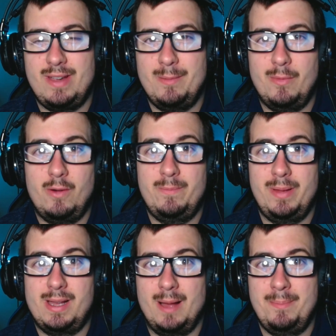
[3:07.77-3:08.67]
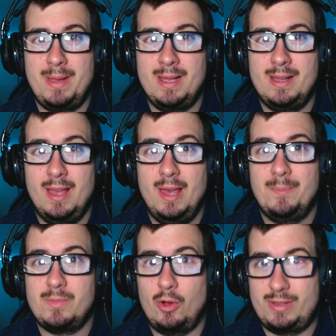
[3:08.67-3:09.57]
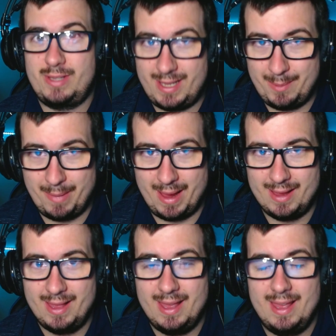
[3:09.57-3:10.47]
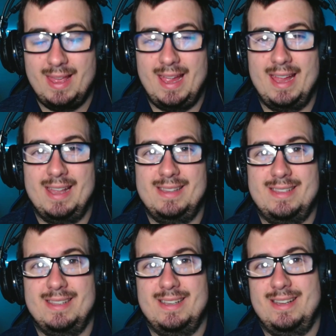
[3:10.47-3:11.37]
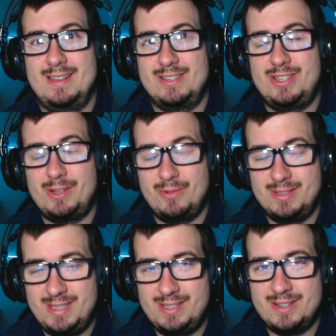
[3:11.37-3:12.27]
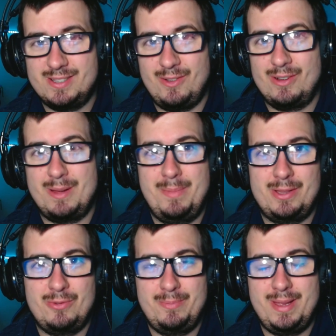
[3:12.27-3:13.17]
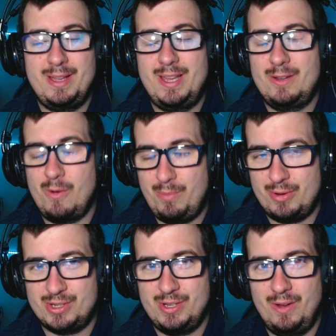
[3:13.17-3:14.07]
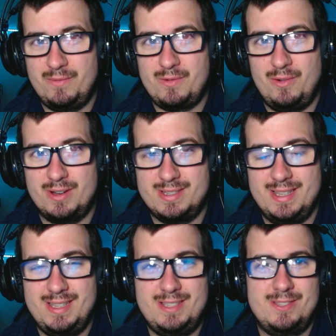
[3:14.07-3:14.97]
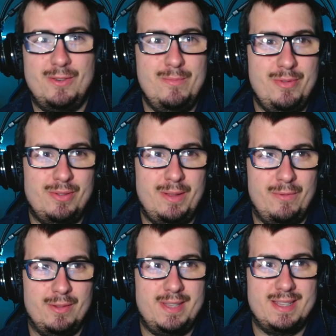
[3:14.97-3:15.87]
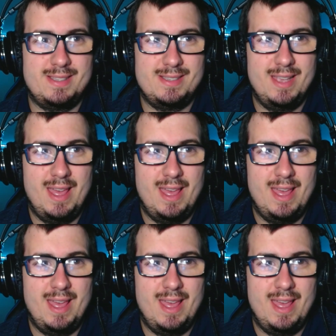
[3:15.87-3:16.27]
of becoming Otohime, and she considers Okabe to be Hikoboshi, of course, and it's so beautiful. That's